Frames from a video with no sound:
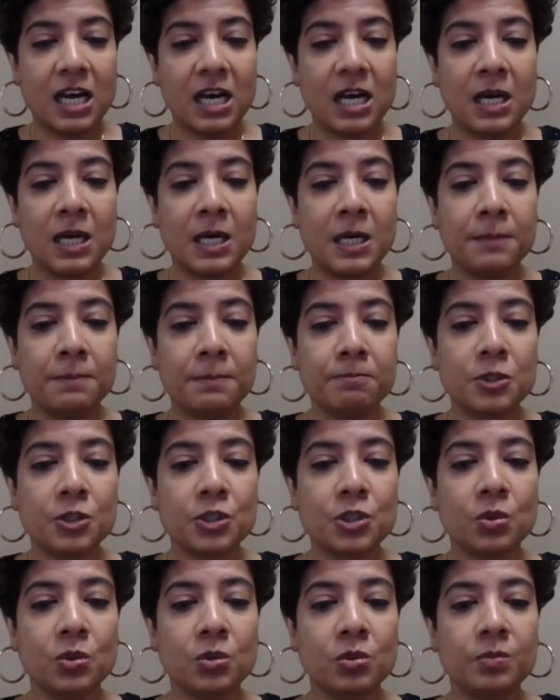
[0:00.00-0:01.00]

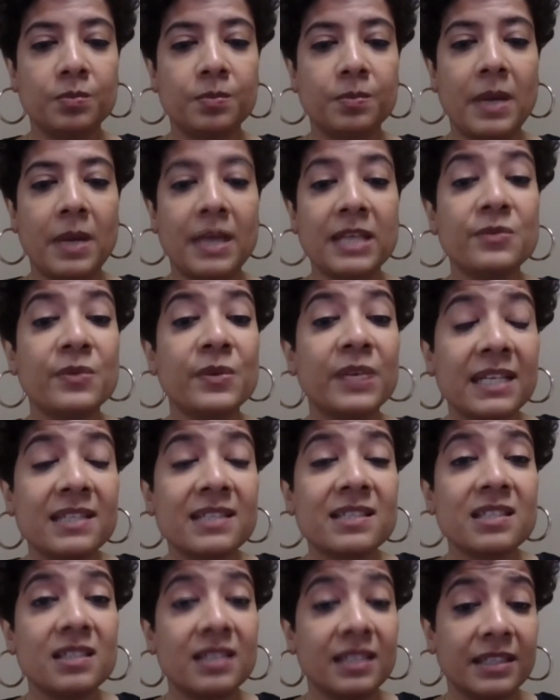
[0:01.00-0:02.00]
So as we
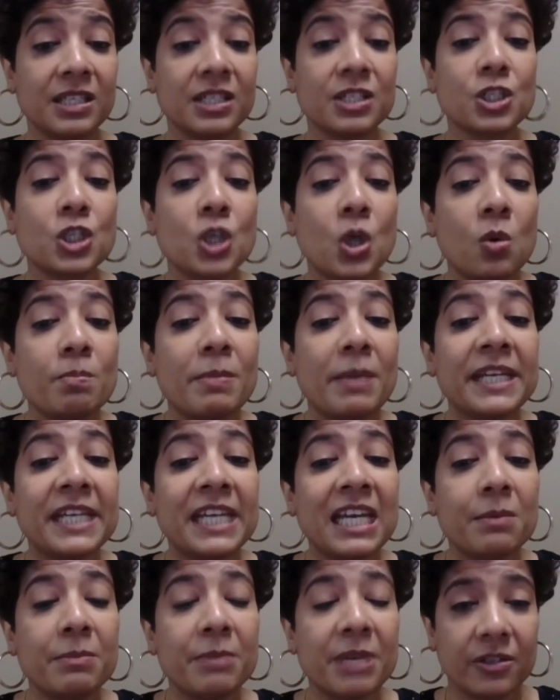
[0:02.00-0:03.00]
can see, like there's so
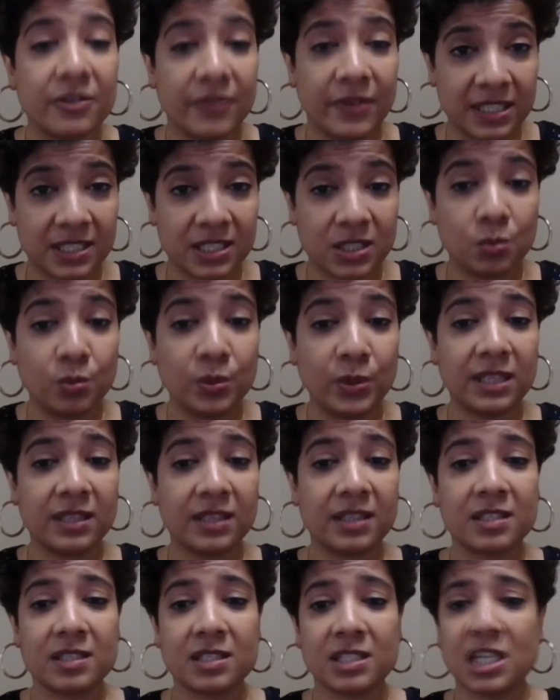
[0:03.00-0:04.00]
many immigrants
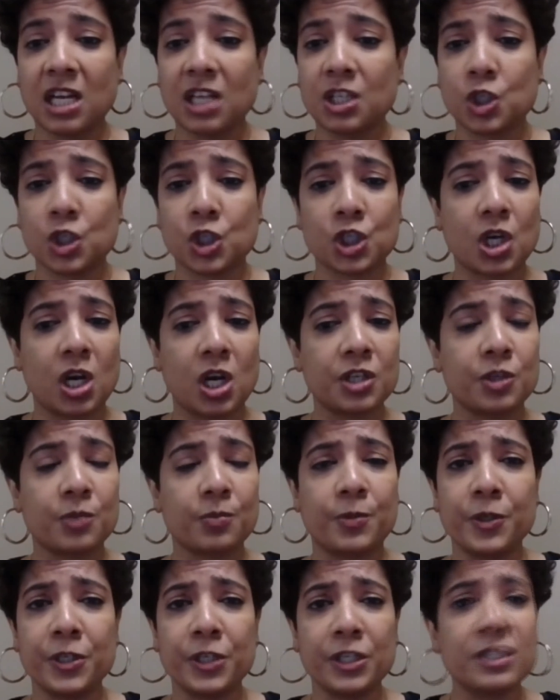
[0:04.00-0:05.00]
with such
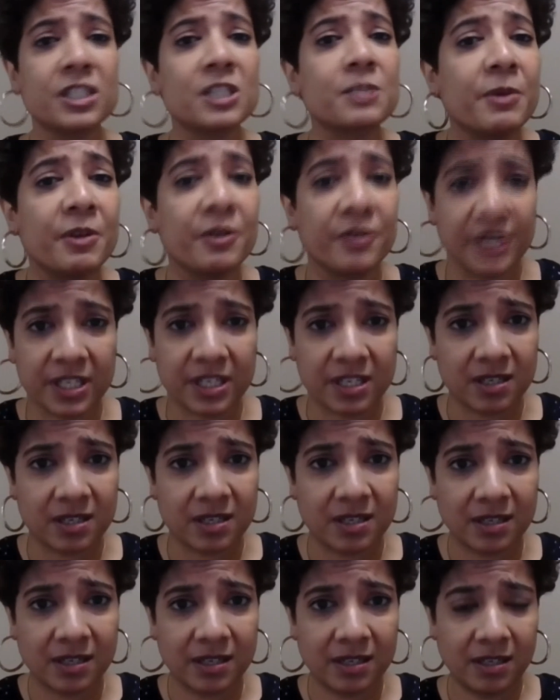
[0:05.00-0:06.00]
entrepreneurial
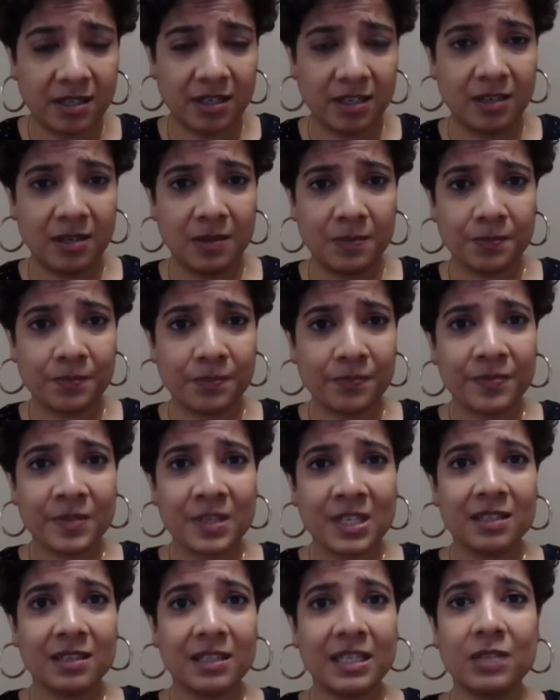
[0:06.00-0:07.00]
spirit
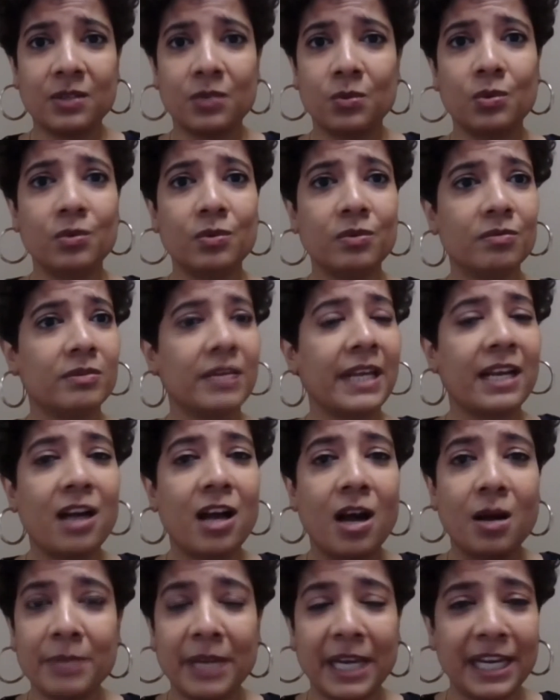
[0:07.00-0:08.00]
that
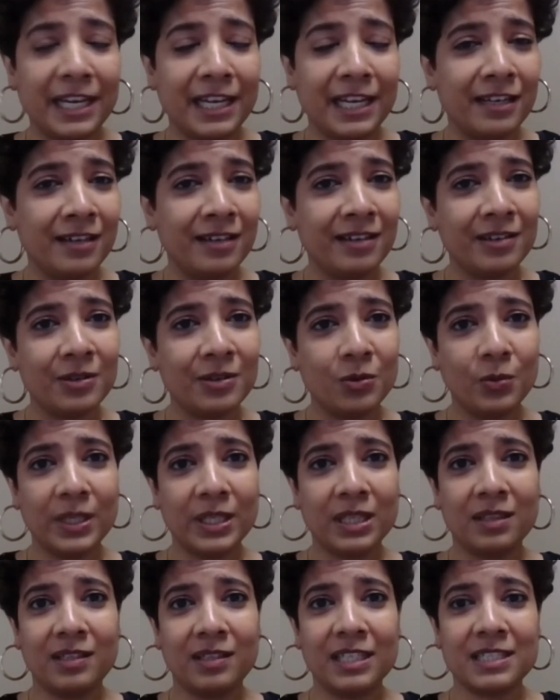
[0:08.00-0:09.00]
they come in
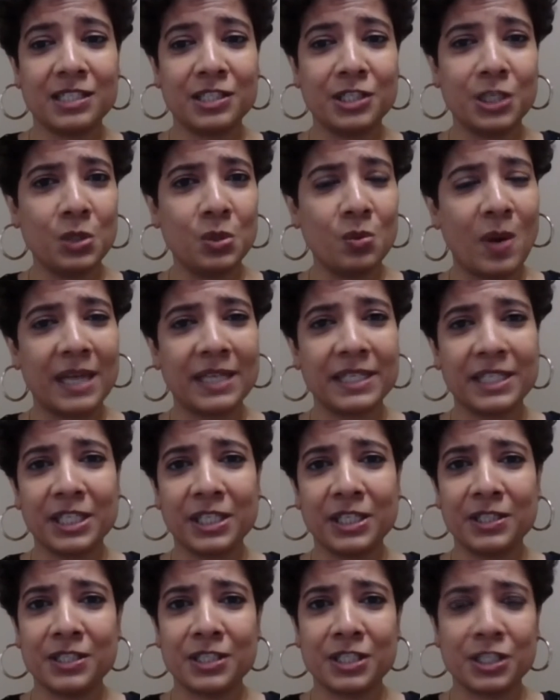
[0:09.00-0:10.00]
with these new
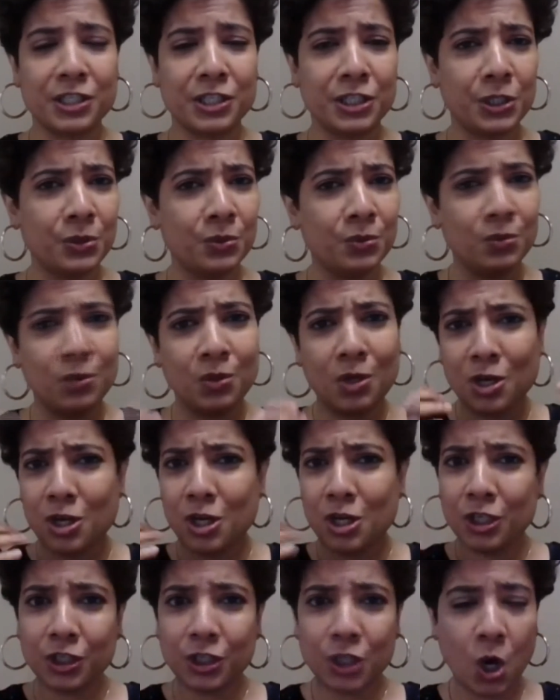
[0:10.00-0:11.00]
ideas, new
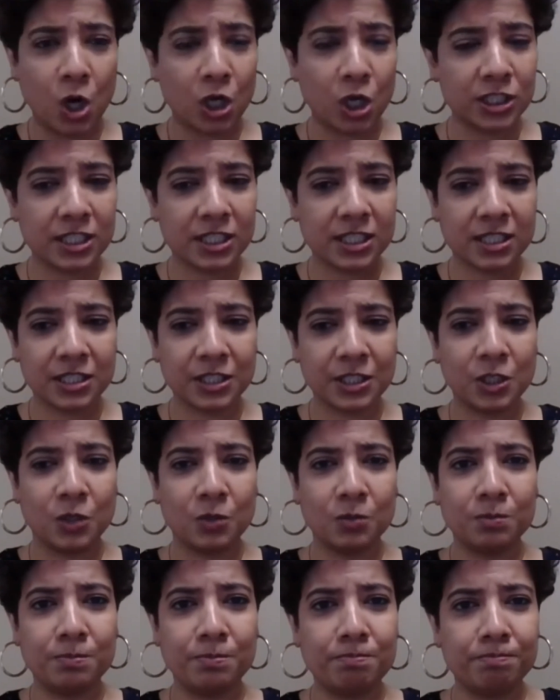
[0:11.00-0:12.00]
thoughts,
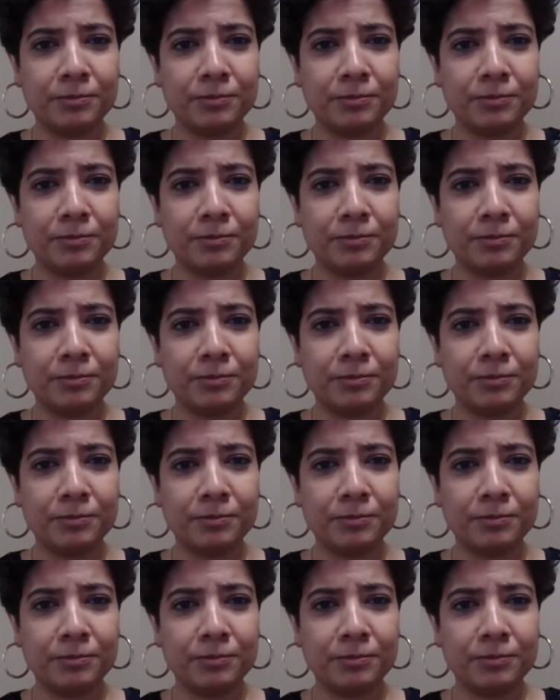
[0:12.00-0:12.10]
